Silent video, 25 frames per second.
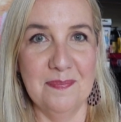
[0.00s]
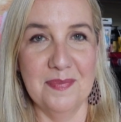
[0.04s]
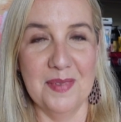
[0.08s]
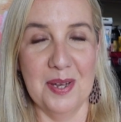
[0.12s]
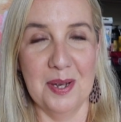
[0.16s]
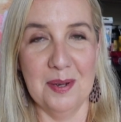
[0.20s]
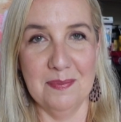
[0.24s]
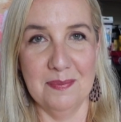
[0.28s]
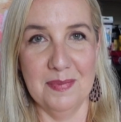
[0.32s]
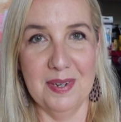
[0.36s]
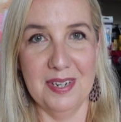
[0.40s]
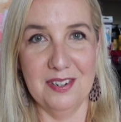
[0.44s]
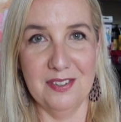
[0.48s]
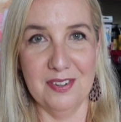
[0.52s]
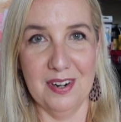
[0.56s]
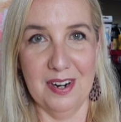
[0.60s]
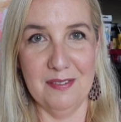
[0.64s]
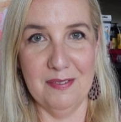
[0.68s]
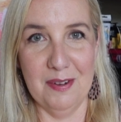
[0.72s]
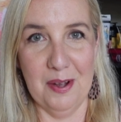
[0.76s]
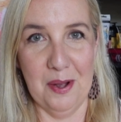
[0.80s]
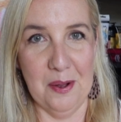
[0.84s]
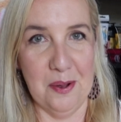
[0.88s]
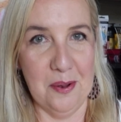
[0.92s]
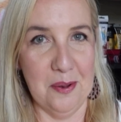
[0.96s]
my
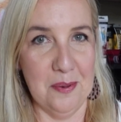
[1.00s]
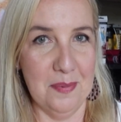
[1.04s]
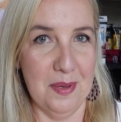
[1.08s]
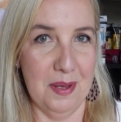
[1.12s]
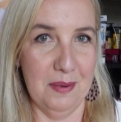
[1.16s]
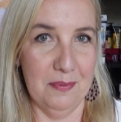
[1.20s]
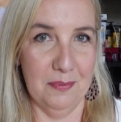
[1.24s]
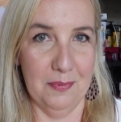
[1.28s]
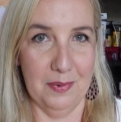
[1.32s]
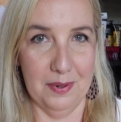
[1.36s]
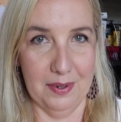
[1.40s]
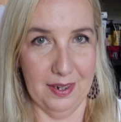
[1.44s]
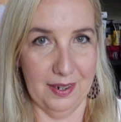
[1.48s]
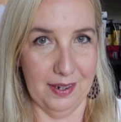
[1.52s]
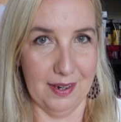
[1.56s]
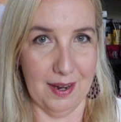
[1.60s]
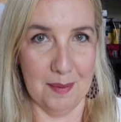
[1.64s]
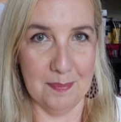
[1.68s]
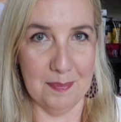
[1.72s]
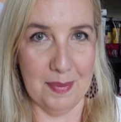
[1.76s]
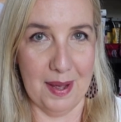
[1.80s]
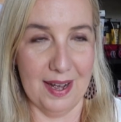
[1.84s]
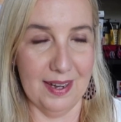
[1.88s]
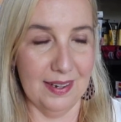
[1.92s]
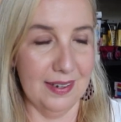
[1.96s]
drive home and when I
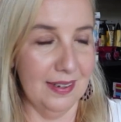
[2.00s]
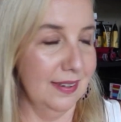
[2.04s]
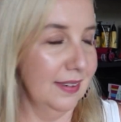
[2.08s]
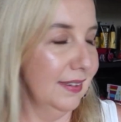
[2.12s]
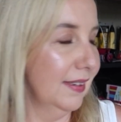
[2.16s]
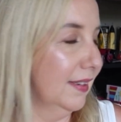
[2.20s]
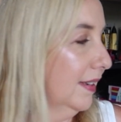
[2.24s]
got back.